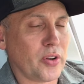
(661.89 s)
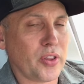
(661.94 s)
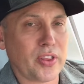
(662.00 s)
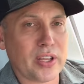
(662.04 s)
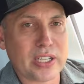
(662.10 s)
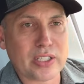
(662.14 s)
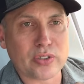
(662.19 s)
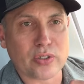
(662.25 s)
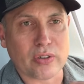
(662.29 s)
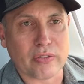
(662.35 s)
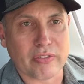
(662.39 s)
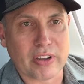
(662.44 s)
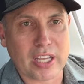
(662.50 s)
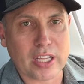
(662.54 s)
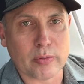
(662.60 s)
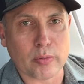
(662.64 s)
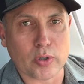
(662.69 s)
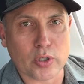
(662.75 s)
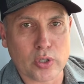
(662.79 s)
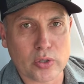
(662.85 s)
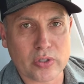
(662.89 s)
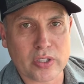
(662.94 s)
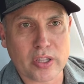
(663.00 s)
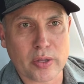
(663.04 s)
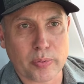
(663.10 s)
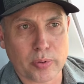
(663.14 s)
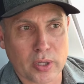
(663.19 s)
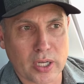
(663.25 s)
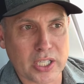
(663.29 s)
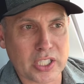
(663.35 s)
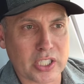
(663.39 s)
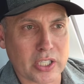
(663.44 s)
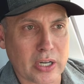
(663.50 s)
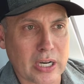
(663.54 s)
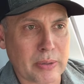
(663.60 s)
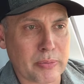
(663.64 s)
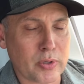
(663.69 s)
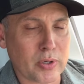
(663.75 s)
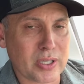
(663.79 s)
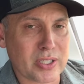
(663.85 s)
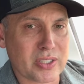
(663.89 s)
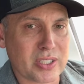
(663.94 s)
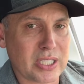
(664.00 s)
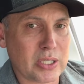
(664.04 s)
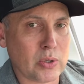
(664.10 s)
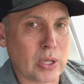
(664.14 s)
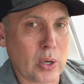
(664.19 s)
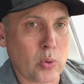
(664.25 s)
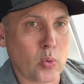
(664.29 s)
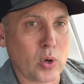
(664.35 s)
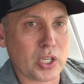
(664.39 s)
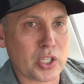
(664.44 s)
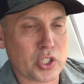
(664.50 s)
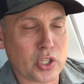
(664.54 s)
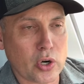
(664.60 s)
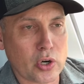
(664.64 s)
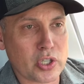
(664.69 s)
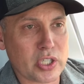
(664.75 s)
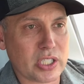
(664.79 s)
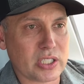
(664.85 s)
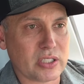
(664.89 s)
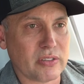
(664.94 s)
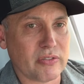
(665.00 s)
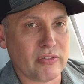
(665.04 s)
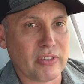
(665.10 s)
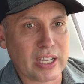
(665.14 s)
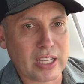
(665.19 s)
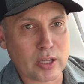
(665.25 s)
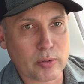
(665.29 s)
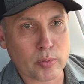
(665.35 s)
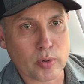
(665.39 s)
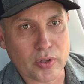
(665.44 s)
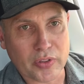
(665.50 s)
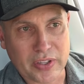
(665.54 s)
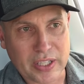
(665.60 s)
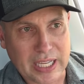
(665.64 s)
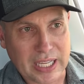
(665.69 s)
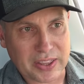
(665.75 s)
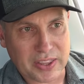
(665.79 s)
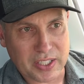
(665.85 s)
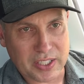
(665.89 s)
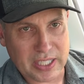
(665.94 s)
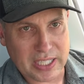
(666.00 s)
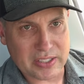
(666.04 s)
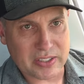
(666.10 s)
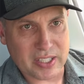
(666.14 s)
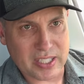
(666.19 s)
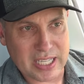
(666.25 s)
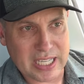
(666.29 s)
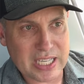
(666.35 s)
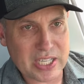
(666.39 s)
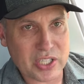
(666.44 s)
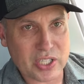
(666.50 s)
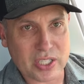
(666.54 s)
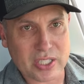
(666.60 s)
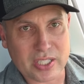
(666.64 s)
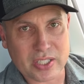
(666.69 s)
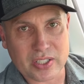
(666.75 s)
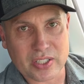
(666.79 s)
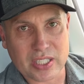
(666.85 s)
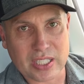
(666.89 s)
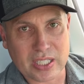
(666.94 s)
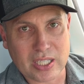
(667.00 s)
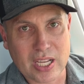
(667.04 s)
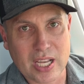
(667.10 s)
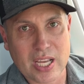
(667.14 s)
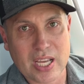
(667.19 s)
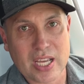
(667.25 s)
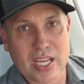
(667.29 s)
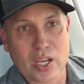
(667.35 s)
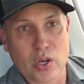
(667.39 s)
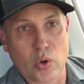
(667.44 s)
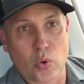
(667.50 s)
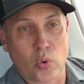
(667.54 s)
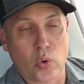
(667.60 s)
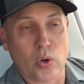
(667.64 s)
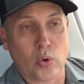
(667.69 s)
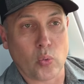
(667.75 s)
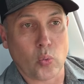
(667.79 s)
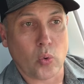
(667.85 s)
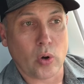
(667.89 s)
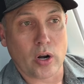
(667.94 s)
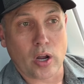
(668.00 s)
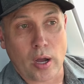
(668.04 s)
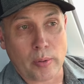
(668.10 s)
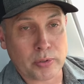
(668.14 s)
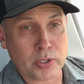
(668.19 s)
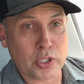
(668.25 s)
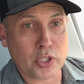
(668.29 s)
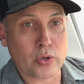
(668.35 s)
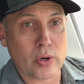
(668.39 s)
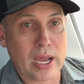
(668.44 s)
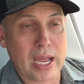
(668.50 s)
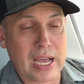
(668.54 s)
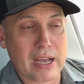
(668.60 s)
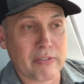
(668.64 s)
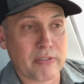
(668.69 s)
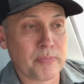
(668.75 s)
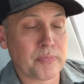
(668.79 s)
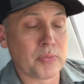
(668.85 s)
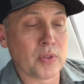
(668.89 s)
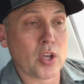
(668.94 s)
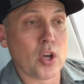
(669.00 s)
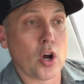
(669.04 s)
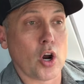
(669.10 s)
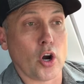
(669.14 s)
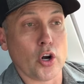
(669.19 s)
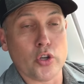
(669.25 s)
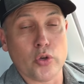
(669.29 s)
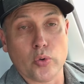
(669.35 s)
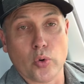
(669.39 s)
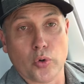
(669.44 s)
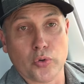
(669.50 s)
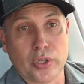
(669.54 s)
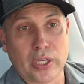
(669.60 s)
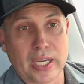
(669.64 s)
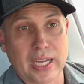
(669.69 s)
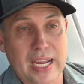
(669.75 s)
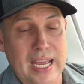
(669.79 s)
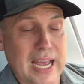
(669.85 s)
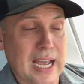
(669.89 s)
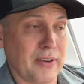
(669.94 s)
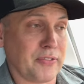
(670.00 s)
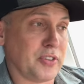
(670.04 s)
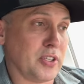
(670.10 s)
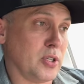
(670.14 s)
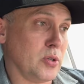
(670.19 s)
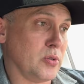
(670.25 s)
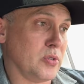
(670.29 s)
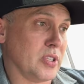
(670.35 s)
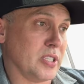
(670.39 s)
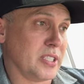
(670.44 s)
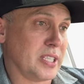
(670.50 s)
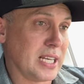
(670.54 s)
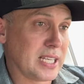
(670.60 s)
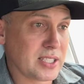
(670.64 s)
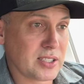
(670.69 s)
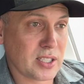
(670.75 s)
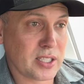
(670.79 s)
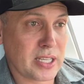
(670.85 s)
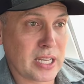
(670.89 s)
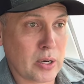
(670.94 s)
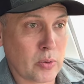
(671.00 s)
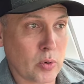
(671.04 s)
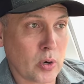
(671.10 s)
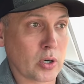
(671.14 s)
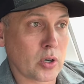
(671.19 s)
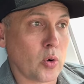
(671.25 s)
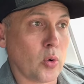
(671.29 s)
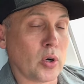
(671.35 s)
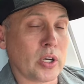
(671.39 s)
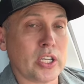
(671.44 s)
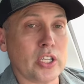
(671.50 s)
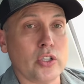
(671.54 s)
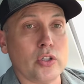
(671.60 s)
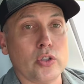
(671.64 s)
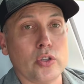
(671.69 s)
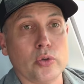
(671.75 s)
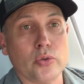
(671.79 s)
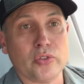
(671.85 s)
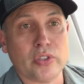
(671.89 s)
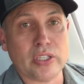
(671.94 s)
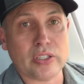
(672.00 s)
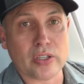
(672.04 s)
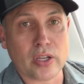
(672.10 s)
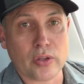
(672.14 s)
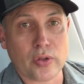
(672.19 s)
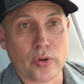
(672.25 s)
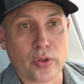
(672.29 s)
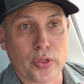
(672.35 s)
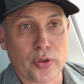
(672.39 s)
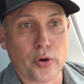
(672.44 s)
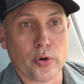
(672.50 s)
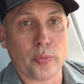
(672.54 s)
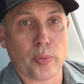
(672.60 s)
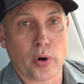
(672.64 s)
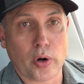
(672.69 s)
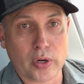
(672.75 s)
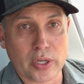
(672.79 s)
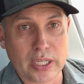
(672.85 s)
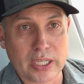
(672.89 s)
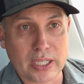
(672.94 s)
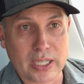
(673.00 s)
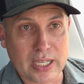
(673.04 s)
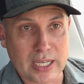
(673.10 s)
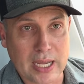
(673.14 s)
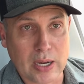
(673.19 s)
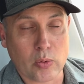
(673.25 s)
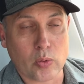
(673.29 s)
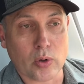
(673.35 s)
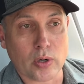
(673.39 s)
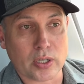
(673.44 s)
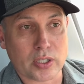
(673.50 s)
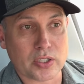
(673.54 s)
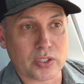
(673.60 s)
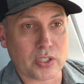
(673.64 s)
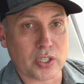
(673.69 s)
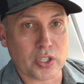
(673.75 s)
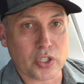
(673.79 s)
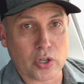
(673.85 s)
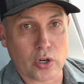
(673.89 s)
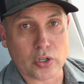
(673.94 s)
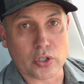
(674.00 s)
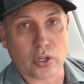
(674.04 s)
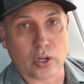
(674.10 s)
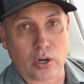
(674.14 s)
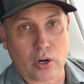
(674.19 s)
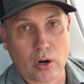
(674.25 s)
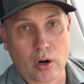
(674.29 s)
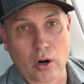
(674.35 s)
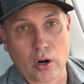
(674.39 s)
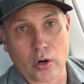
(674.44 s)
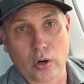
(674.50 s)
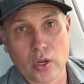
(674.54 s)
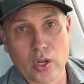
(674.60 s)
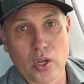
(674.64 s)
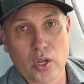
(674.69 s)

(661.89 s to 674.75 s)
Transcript: things are available. Using the PlugShare app, you can see like what charging is available at the destination to see what options you have. Are you only going to have to use the Tesla network, or can you use these other third-party networks to charge your car